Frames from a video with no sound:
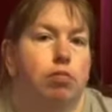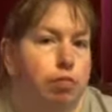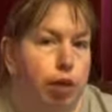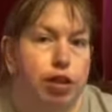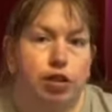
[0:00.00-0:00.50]

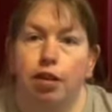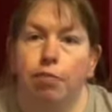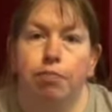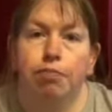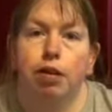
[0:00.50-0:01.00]
most of them.
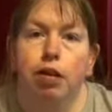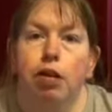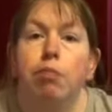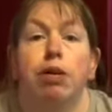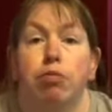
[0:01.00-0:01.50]

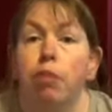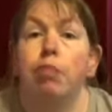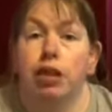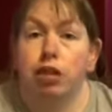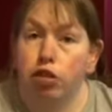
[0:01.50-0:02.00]
But one
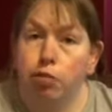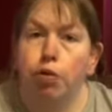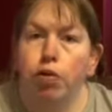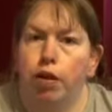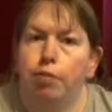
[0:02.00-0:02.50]
person could have
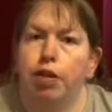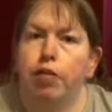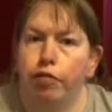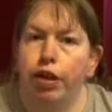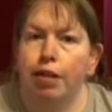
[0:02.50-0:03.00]
bought them, so
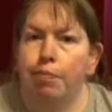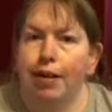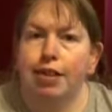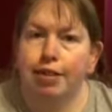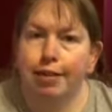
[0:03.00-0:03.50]
if we had
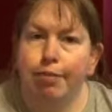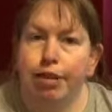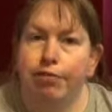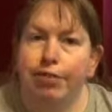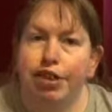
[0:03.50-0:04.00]
packaged them
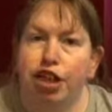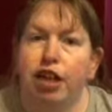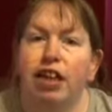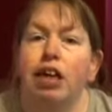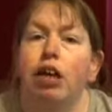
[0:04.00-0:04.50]

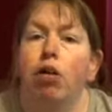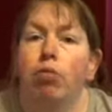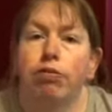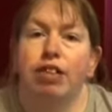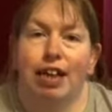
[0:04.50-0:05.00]
individually,
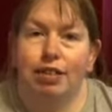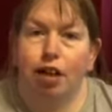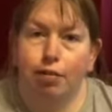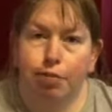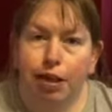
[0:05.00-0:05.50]
we would have had to
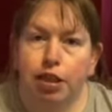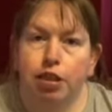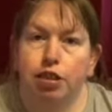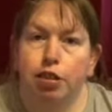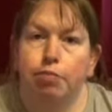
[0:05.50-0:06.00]

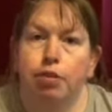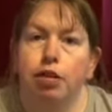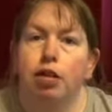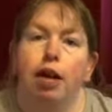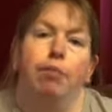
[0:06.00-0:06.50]
unpackage them
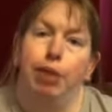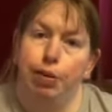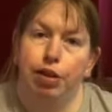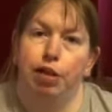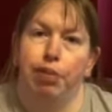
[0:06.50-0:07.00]
and put
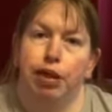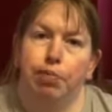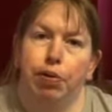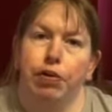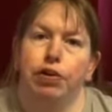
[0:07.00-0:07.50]
them in a bigger
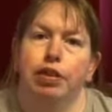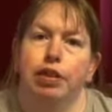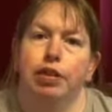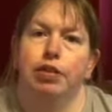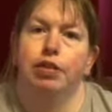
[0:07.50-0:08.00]

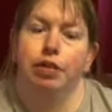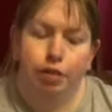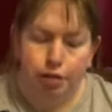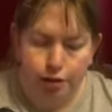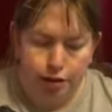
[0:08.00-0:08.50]
box.
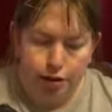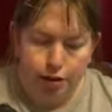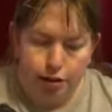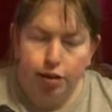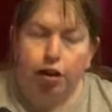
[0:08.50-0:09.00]

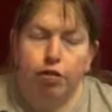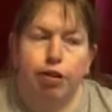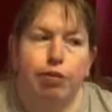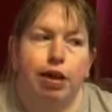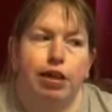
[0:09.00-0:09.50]
So
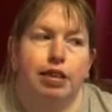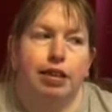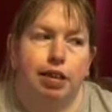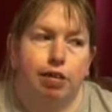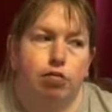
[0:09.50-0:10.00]
we waited
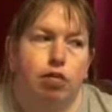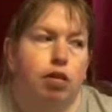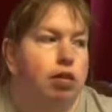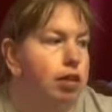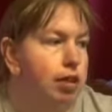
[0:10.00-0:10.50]
till
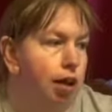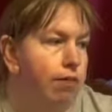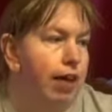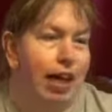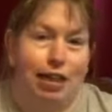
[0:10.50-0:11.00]

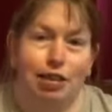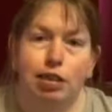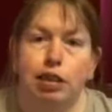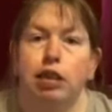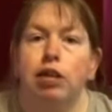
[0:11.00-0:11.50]
stuff
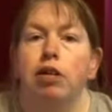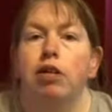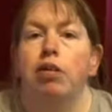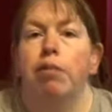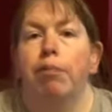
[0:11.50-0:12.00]
ends,
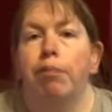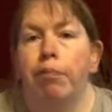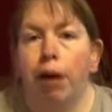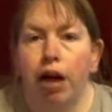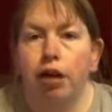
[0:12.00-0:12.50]

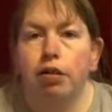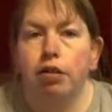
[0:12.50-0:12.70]
but